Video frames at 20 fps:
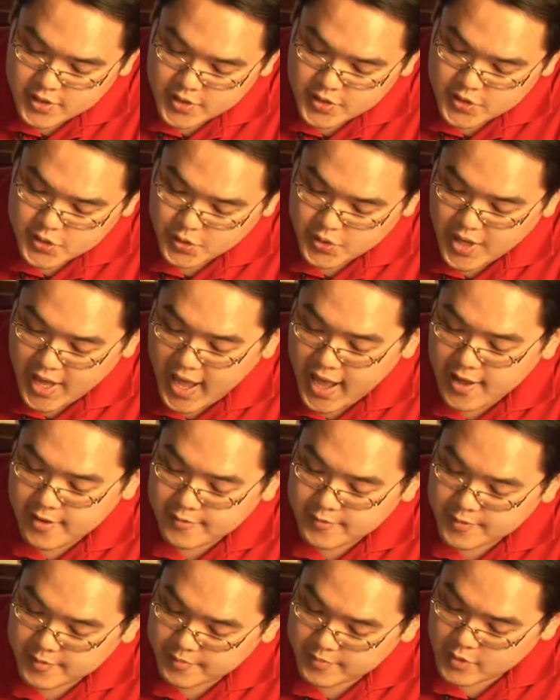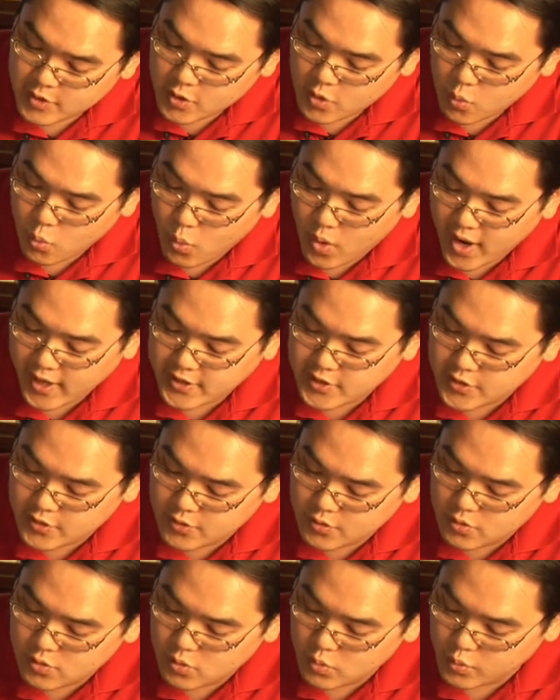So you have
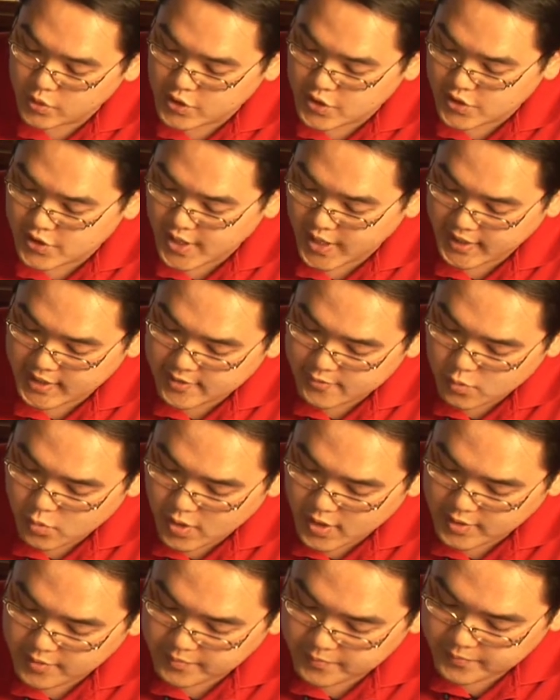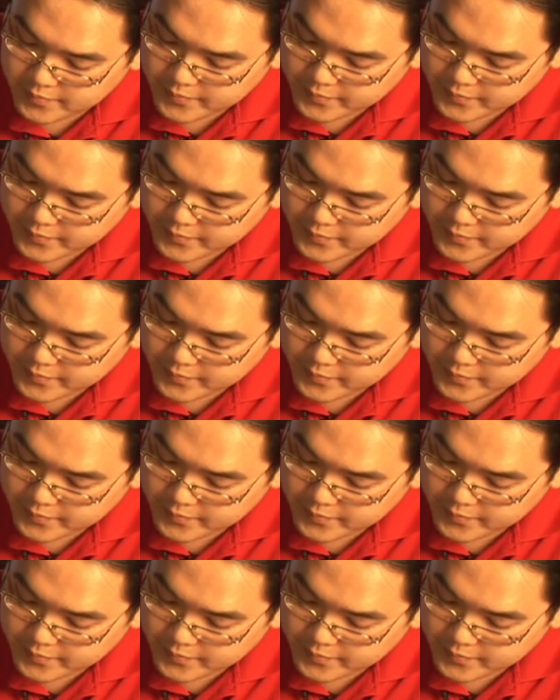y2, which is negative 1,